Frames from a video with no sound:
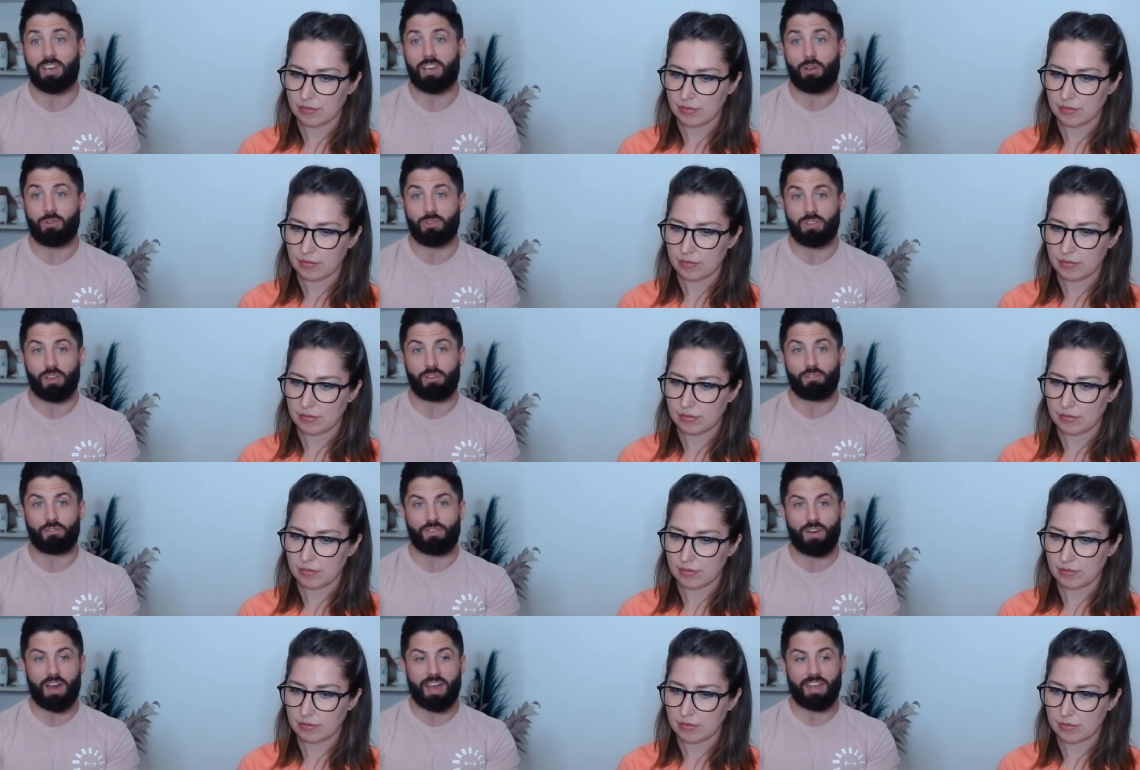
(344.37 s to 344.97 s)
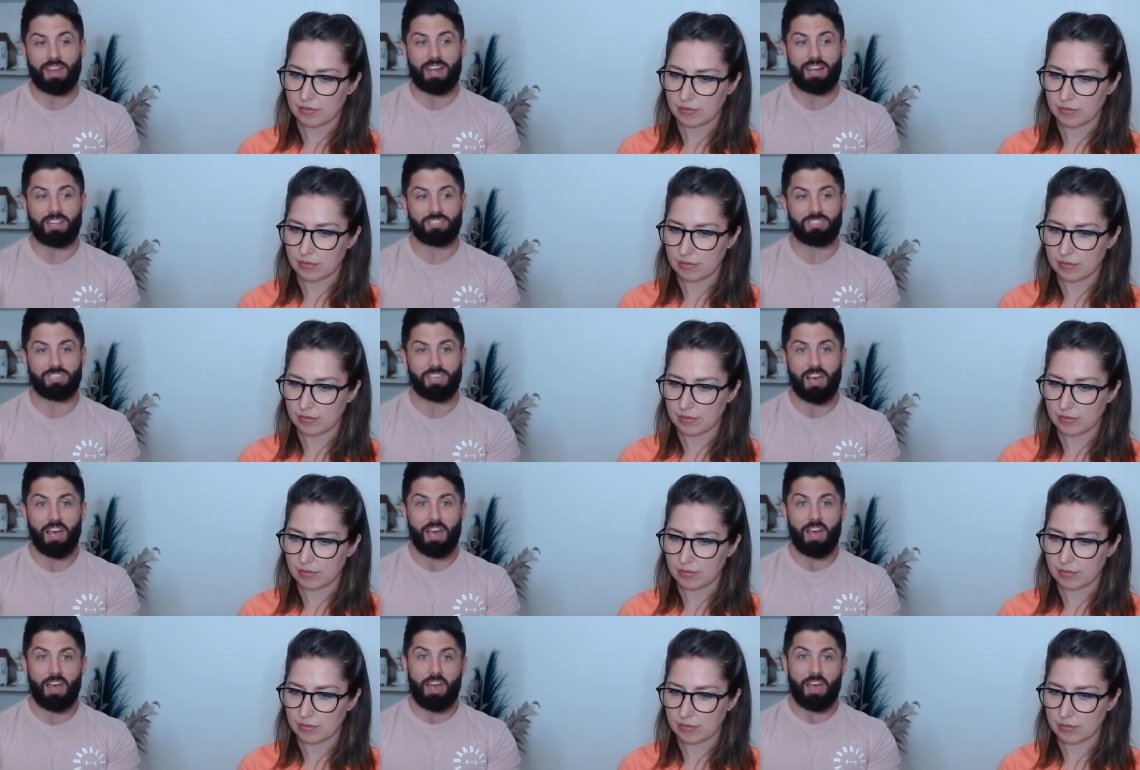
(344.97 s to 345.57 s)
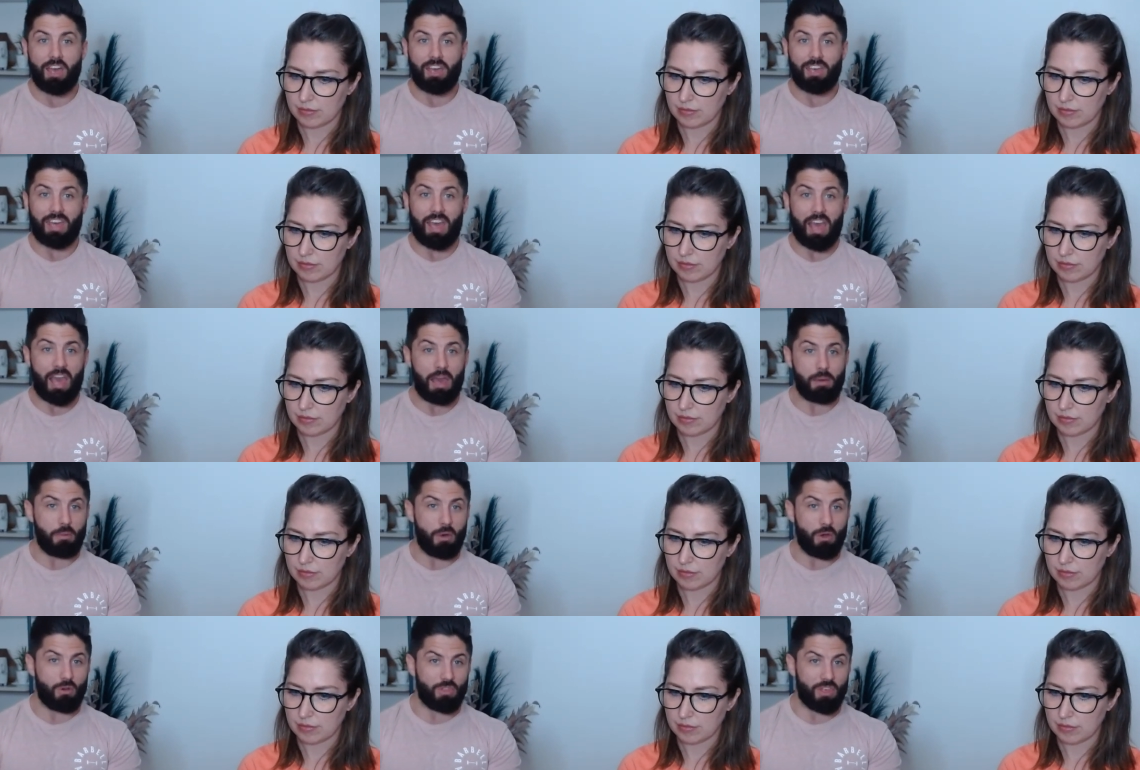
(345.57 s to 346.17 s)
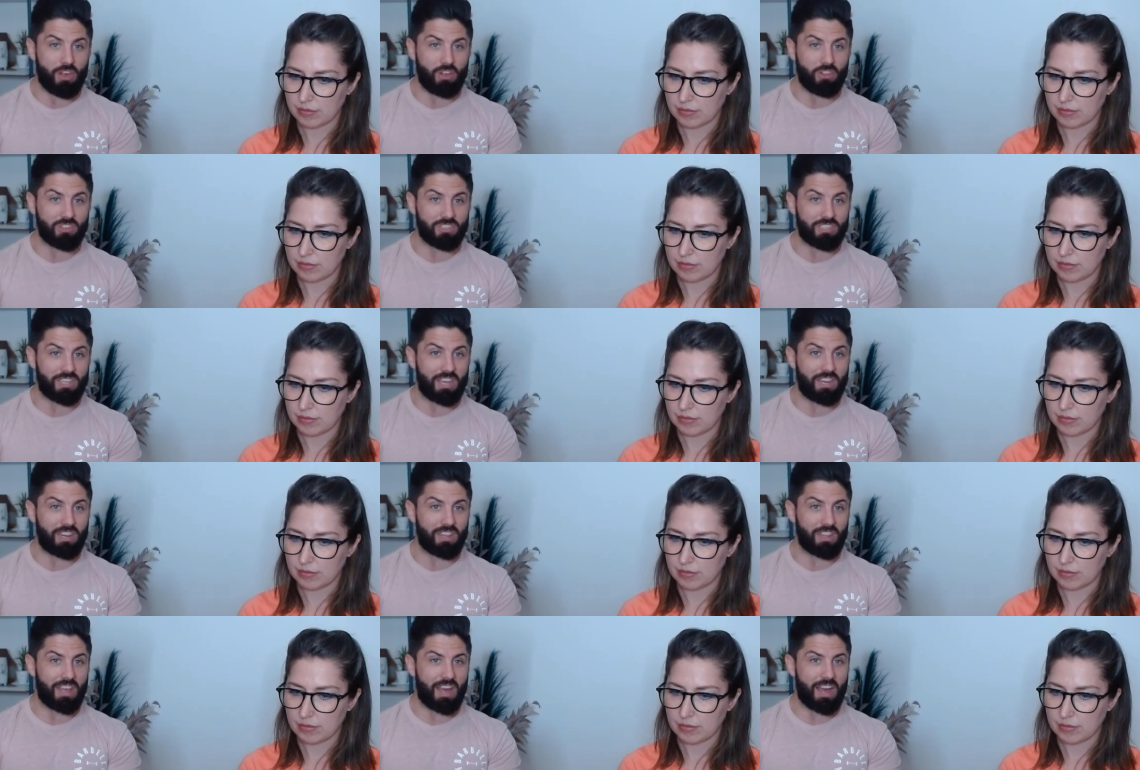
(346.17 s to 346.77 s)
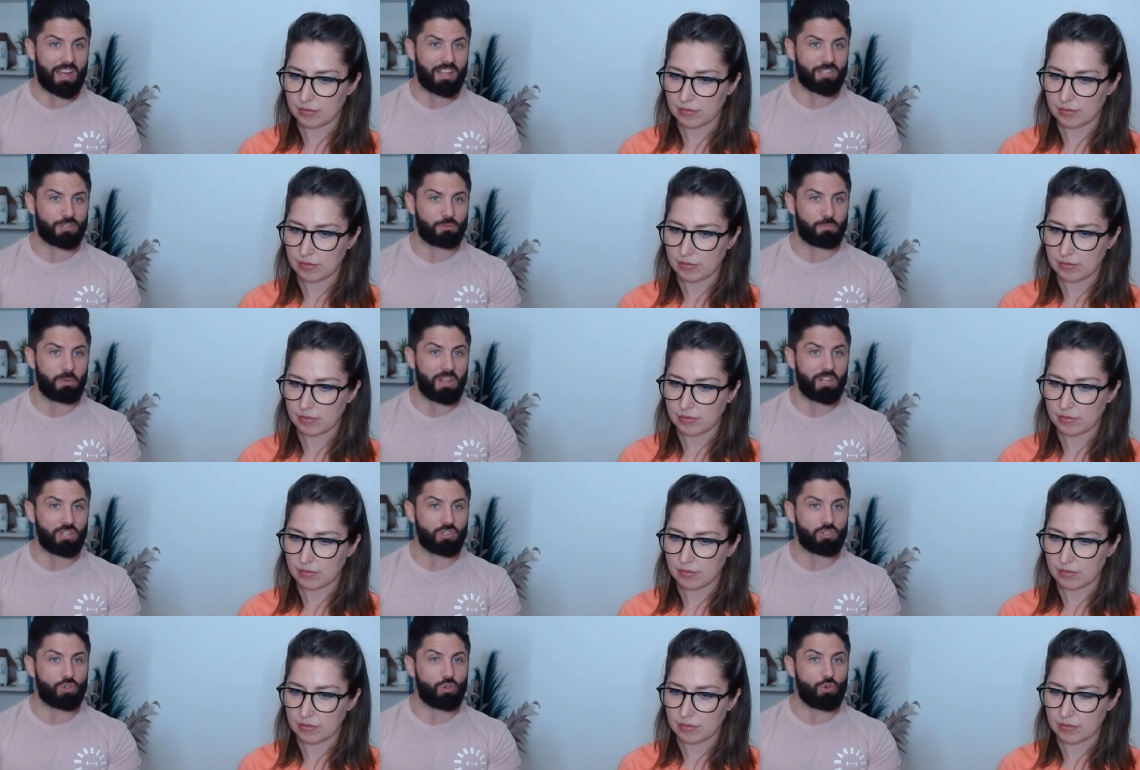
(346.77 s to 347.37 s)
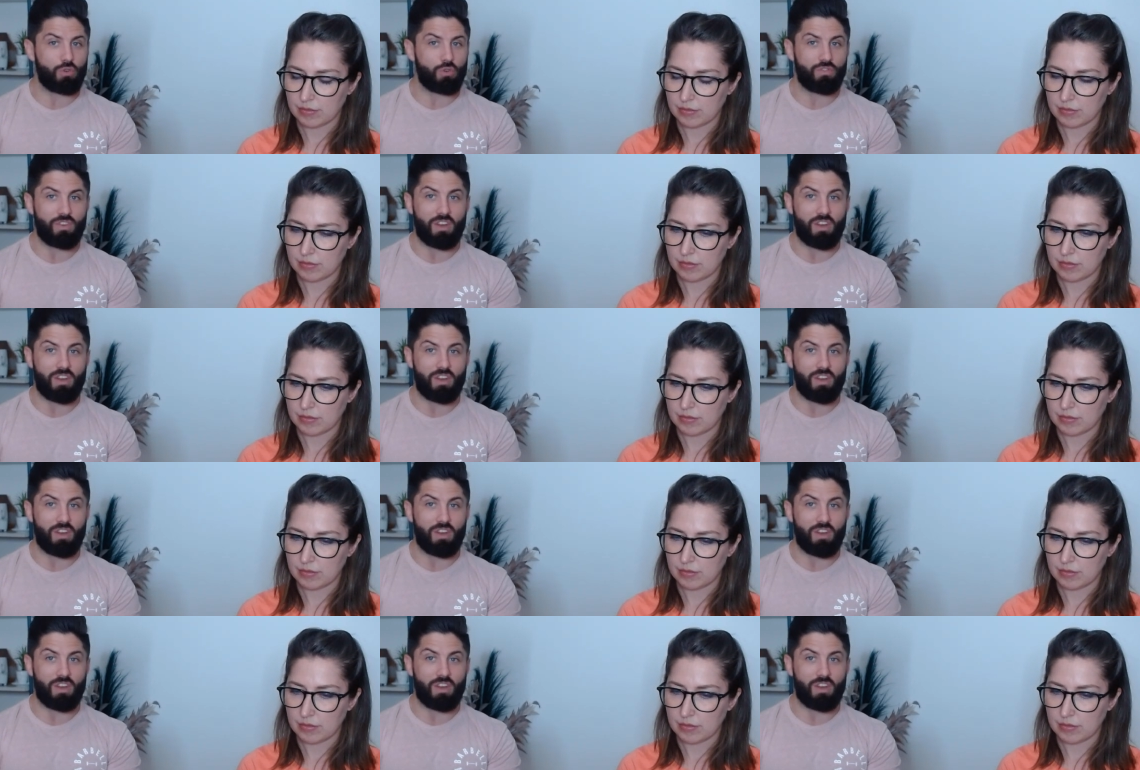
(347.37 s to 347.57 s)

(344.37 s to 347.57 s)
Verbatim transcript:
Speaker 1: accounting and finance. Came out the other side of that and spent two